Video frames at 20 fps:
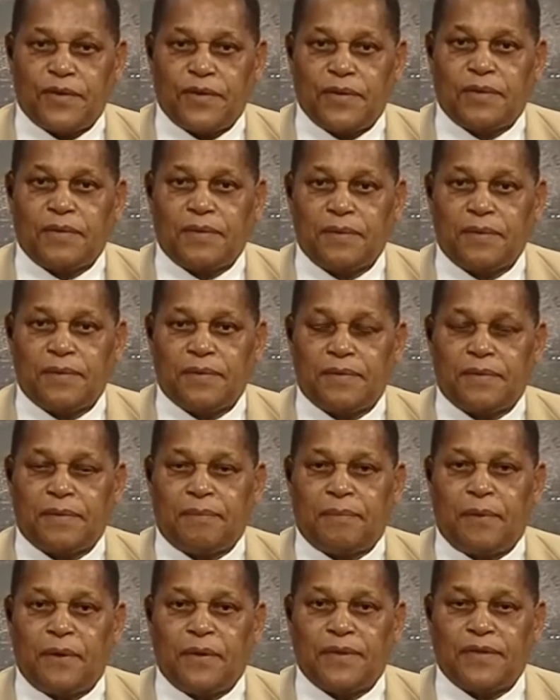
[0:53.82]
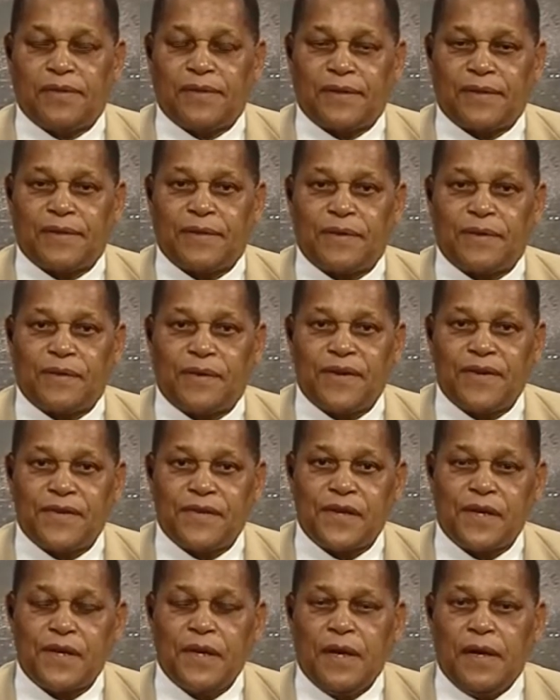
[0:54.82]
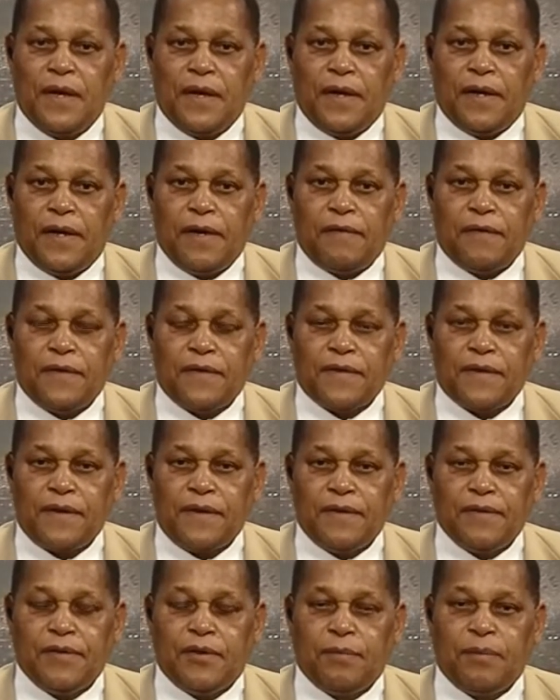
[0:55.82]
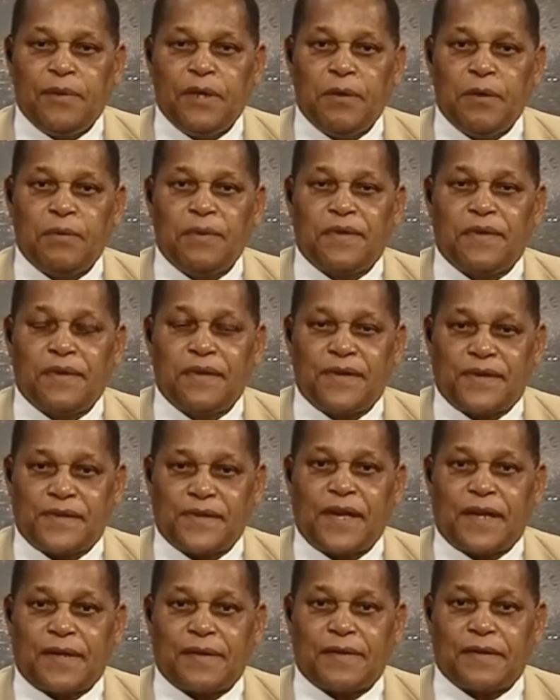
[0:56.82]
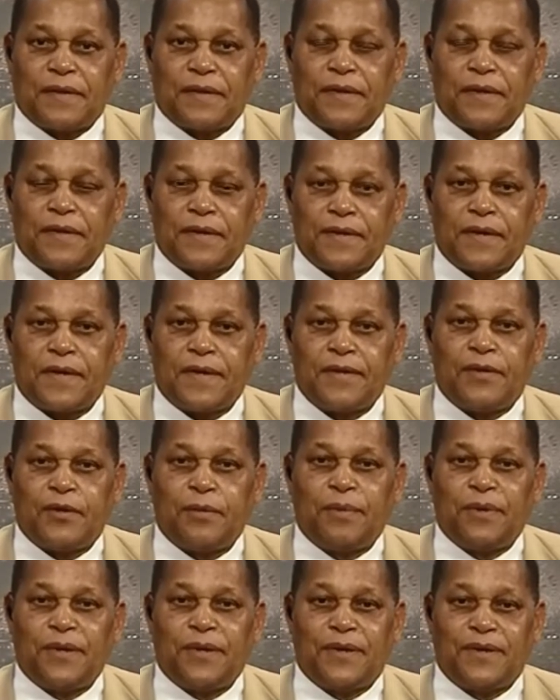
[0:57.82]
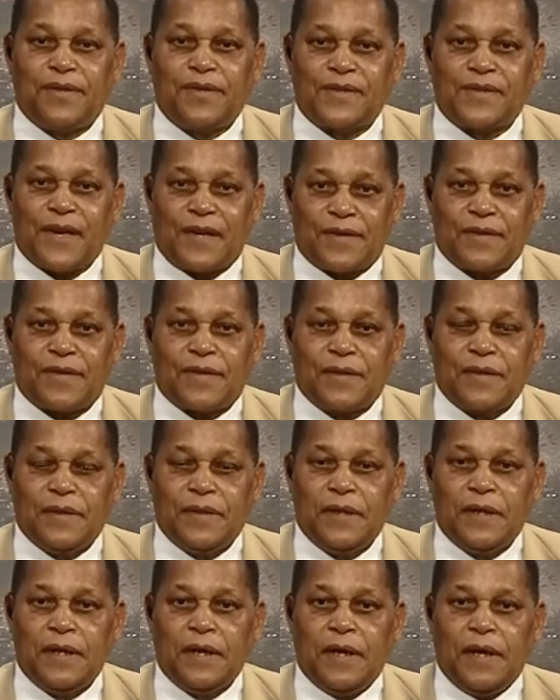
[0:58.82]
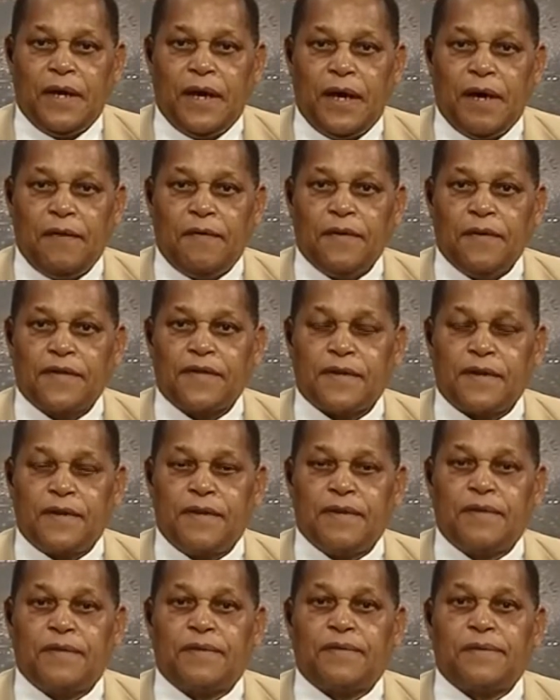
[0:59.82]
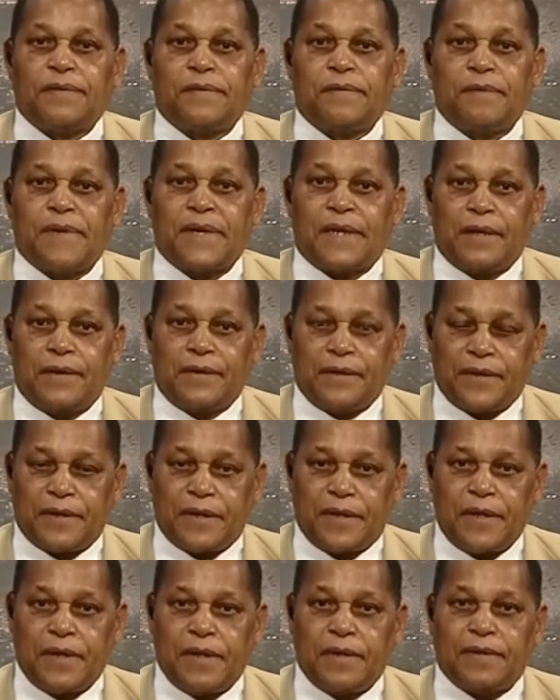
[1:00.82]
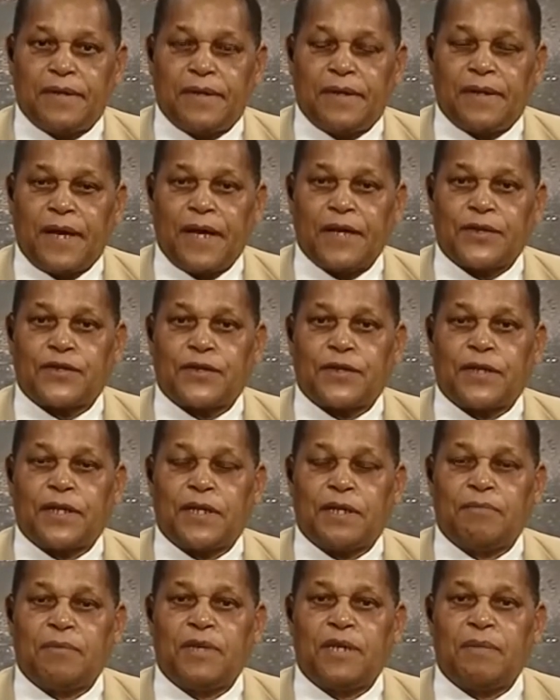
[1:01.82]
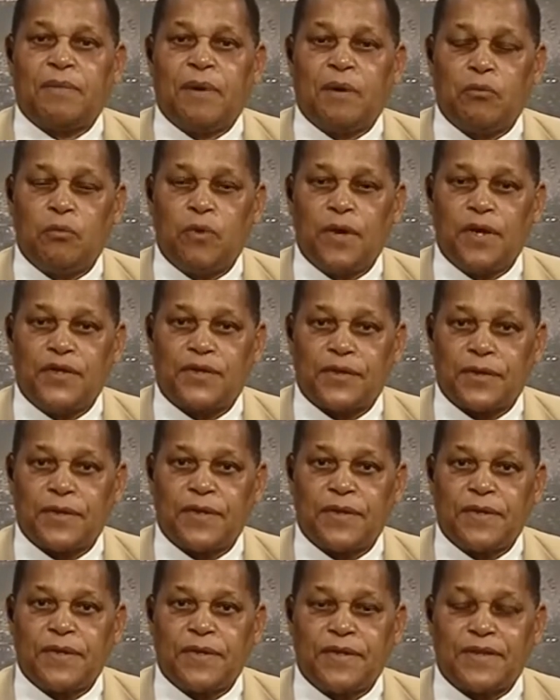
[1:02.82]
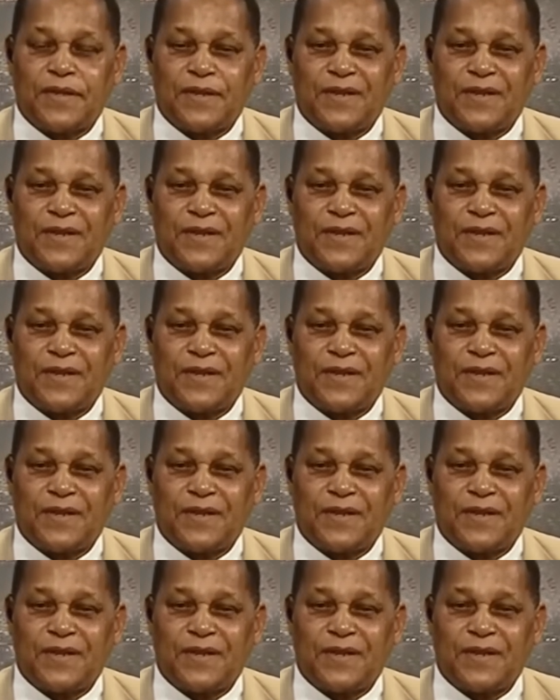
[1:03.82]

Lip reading: to the point that you're raising, if it's going to be within a sector, it's going to be a disaster. If it's going to, we're going to go the national minimum wage route, it's